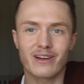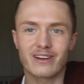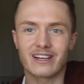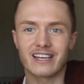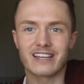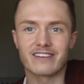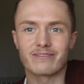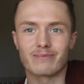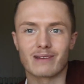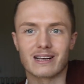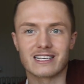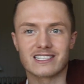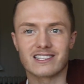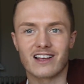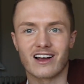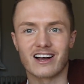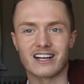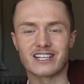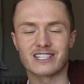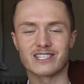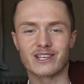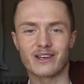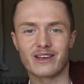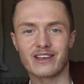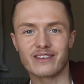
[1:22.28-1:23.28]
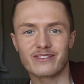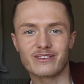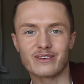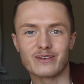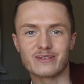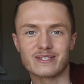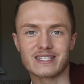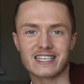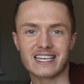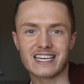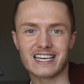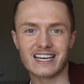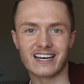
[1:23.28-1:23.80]
won't leave my side. So if you
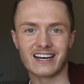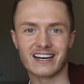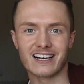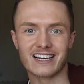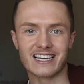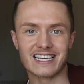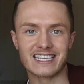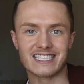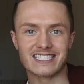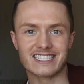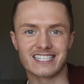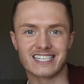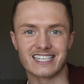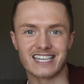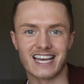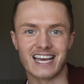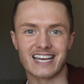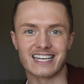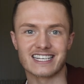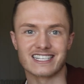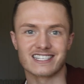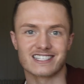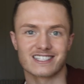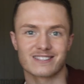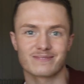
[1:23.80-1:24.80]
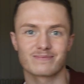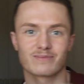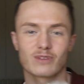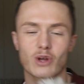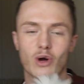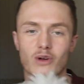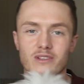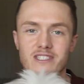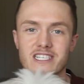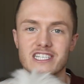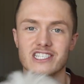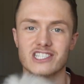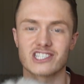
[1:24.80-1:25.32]
see her in today's
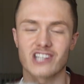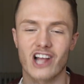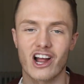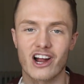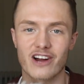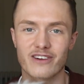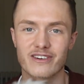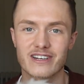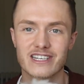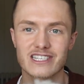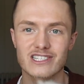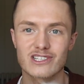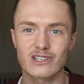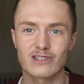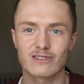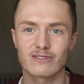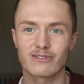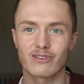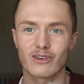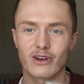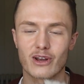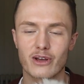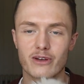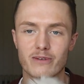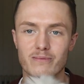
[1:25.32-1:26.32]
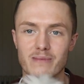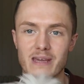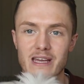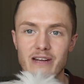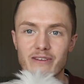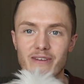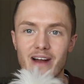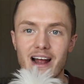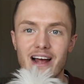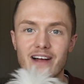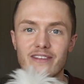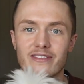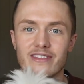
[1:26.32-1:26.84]
cottage diaries, just follow me
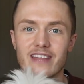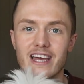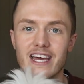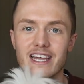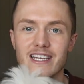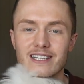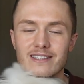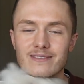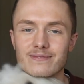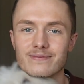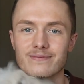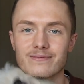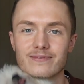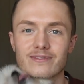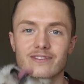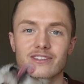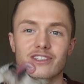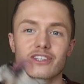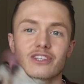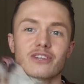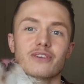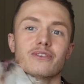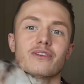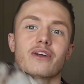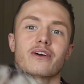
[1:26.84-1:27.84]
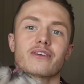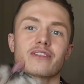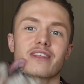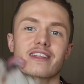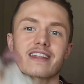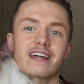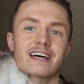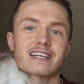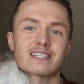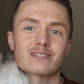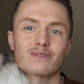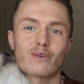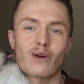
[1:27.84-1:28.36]
around, then you know that
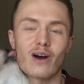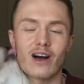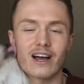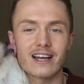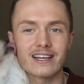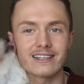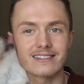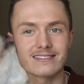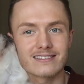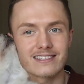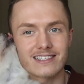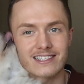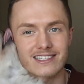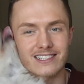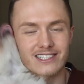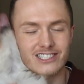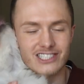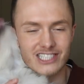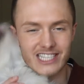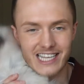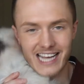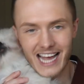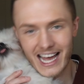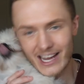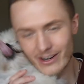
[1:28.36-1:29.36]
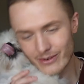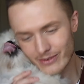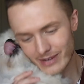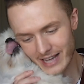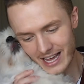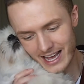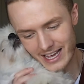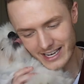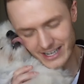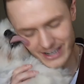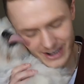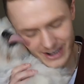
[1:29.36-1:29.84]
that's why. Look, she cannot get